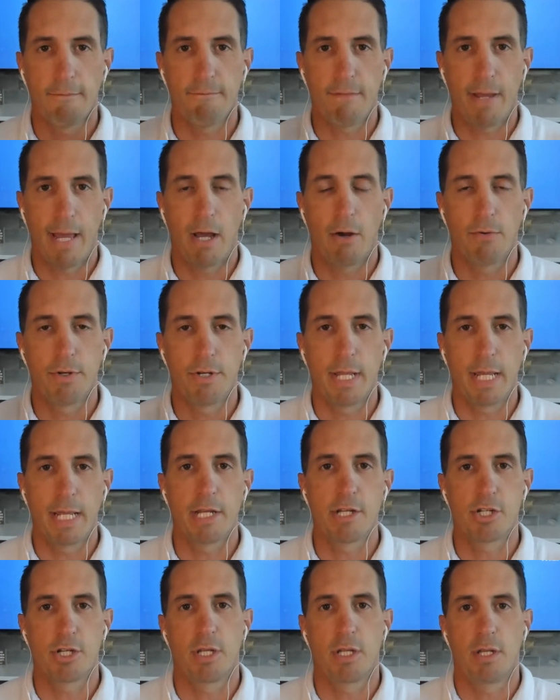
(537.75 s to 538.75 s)

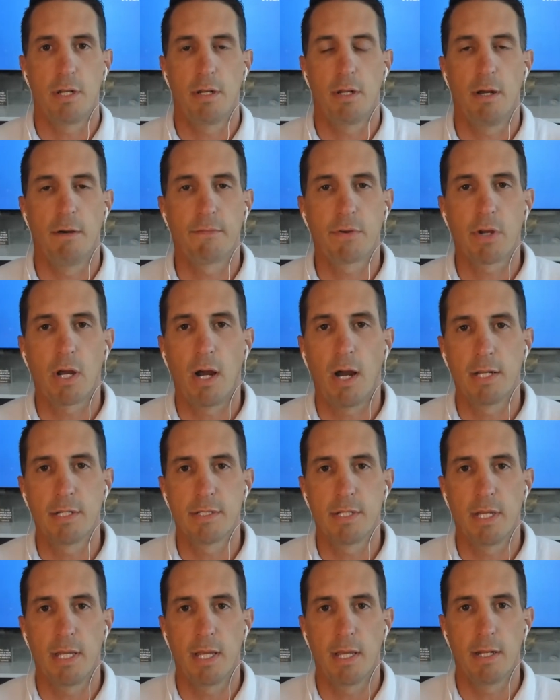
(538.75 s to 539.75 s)
foundation of
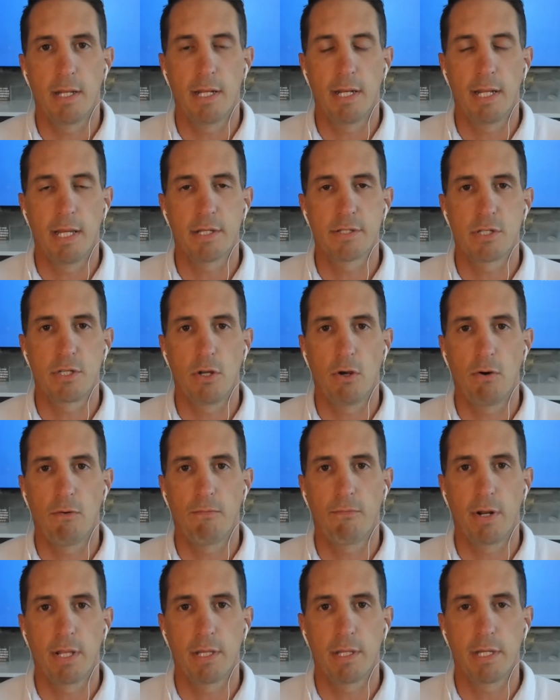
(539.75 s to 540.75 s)
content and SEO
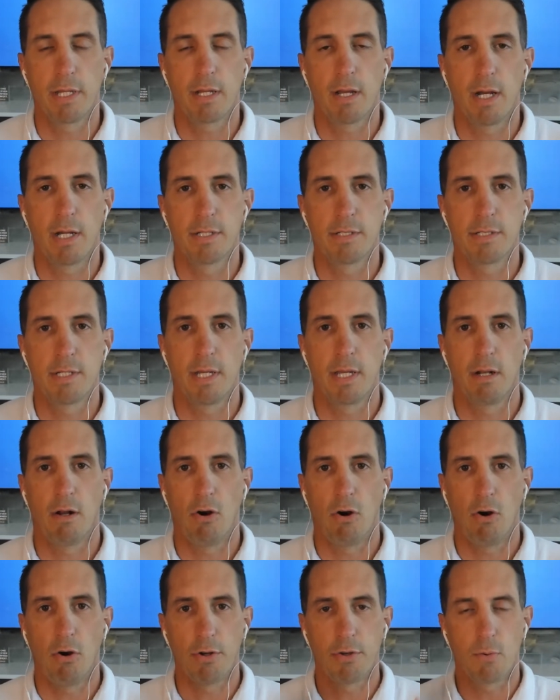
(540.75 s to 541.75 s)
friendly content
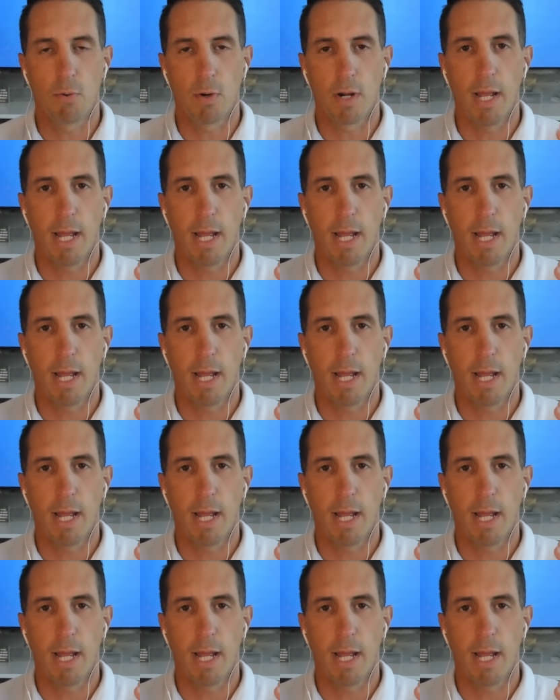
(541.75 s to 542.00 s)
on your